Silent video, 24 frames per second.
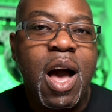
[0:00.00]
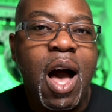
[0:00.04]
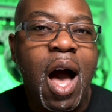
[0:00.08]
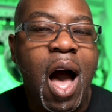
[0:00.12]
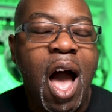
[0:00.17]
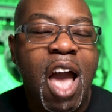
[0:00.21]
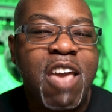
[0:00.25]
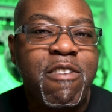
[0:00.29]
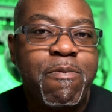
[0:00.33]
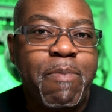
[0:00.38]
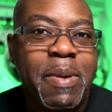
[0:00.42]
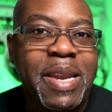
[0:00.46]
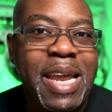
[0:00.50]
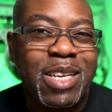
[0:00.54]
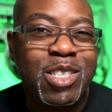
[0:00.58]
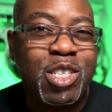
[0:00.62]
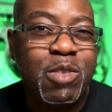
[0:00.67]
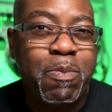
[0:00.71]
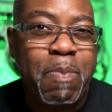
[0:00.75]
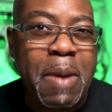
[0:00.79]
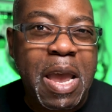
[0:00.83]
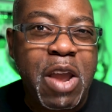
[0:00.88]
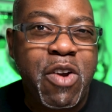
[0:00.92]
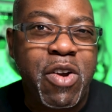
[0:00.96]
I've been
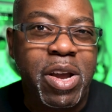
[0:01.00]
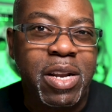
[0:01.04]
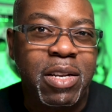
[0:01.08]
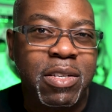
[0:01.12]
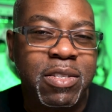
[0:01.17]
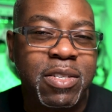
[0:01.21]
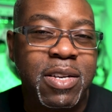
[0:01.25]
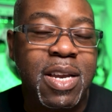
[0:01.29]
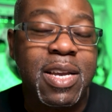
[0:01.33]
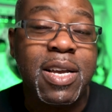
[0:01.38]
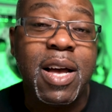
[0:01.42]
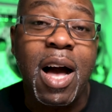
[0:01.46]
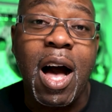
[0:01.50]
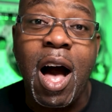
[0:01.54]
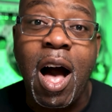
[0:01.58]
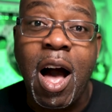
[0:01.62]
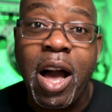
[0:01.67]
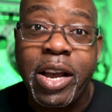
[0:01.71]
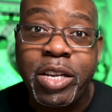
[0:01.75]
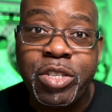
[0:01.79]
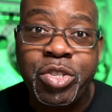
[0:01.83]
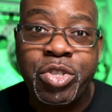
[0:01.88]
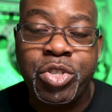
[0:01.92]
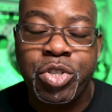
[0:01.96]
experiencing
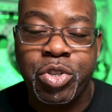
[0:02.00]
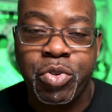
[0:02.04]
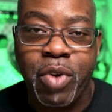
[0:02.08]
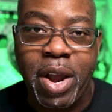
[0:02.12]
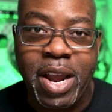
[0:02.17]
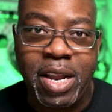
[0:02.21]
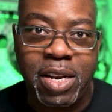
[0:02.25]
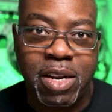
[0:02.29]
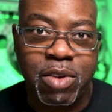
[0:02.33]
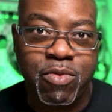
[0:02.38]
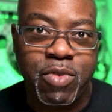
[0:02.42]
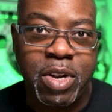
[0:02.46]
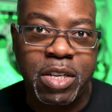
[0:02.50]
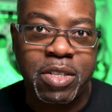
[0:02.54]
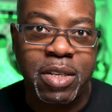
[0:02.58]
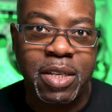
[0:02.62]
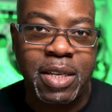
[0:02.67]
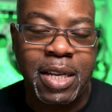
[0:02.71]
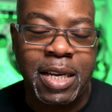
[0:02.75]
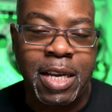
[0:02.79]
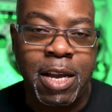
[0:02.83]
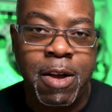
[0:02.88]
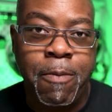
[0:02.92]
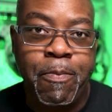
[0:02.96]
eye strain
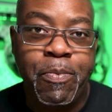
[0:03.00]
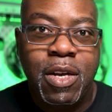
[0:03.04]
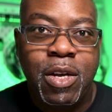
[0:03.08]
recently.